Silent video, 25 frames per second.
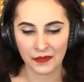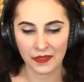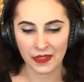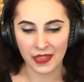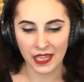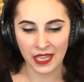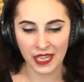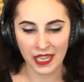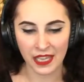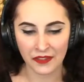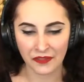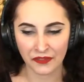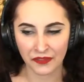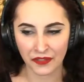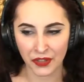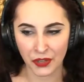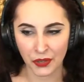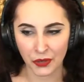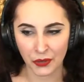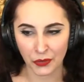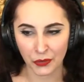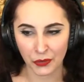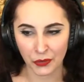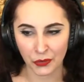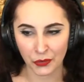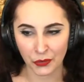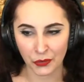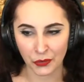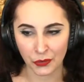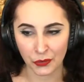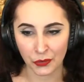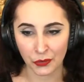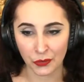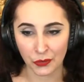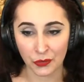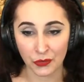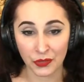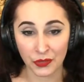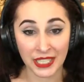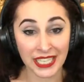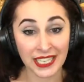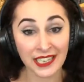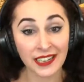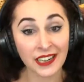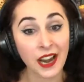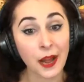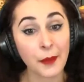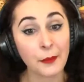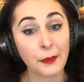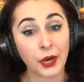If you did it
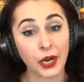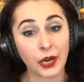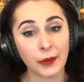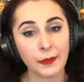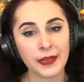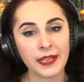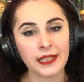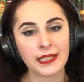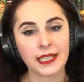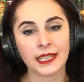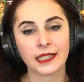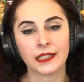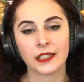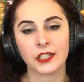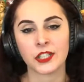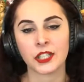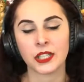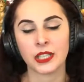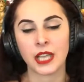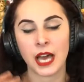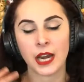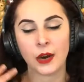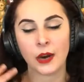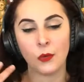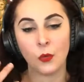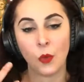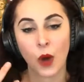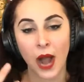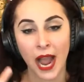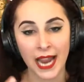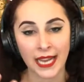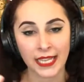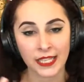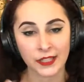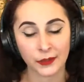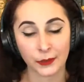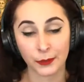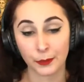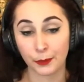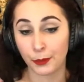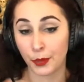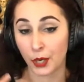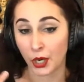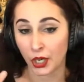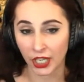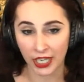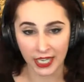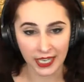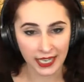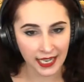on purpose, like there's a lot of wines from
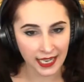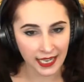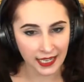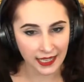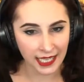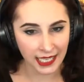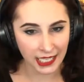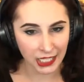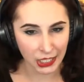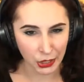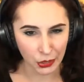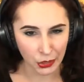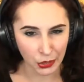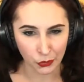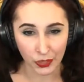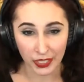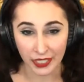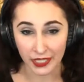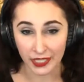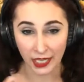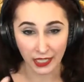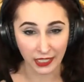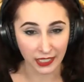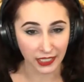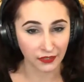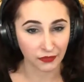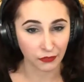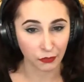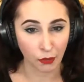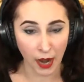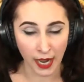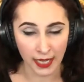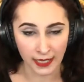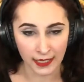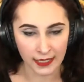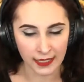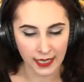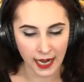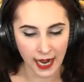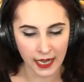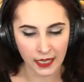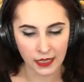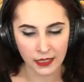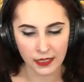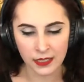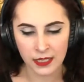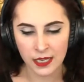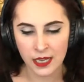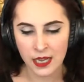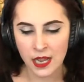Burgundy that do reductive wine
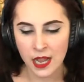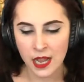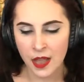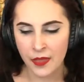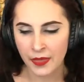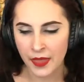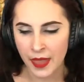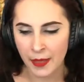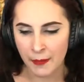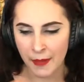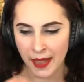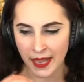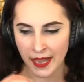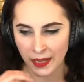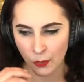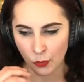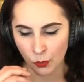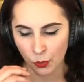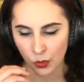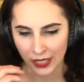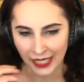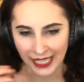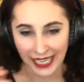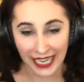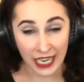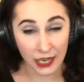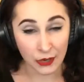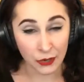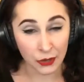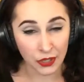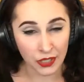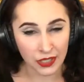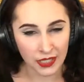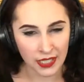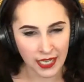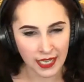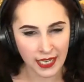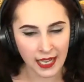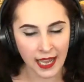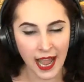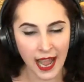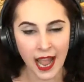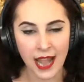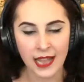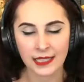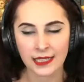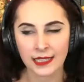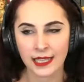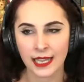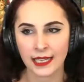styles that make it really interesting. It
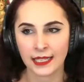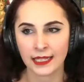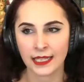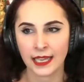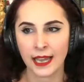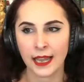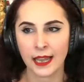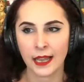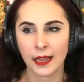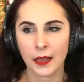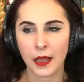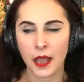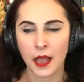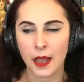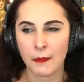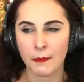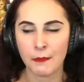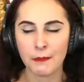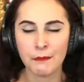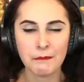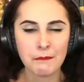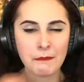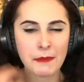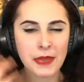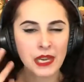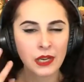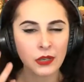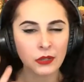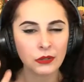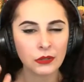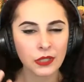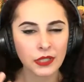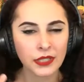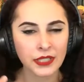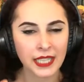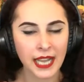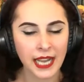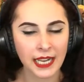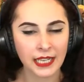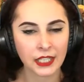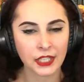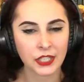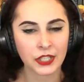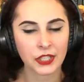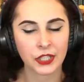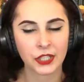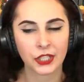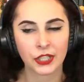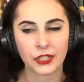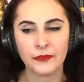has like a mineral
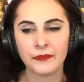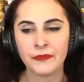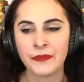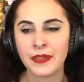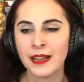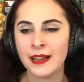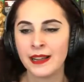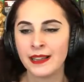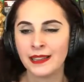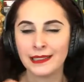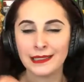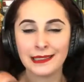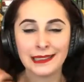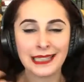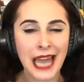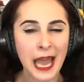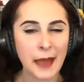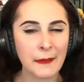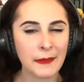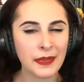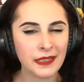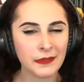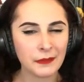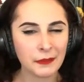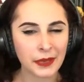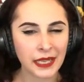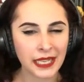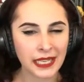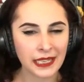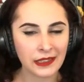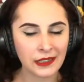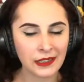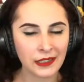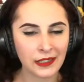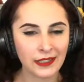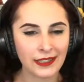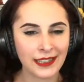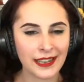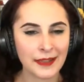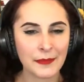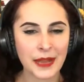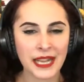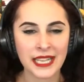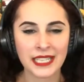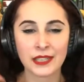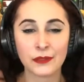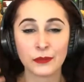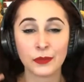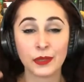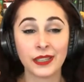texture, lemon peel. It makes
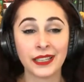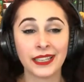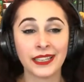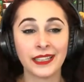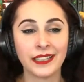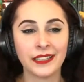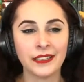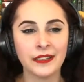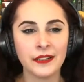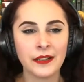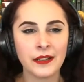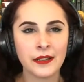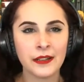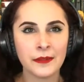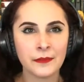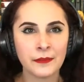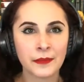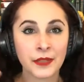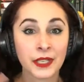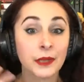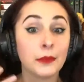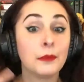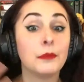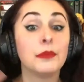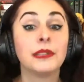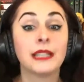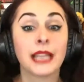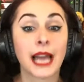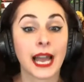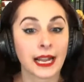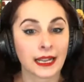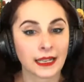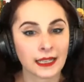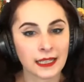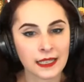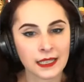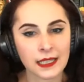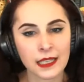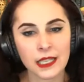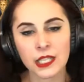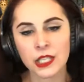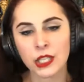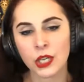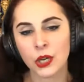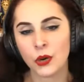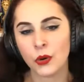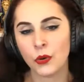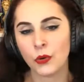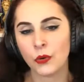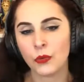it really complex.
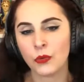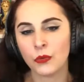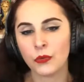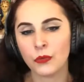So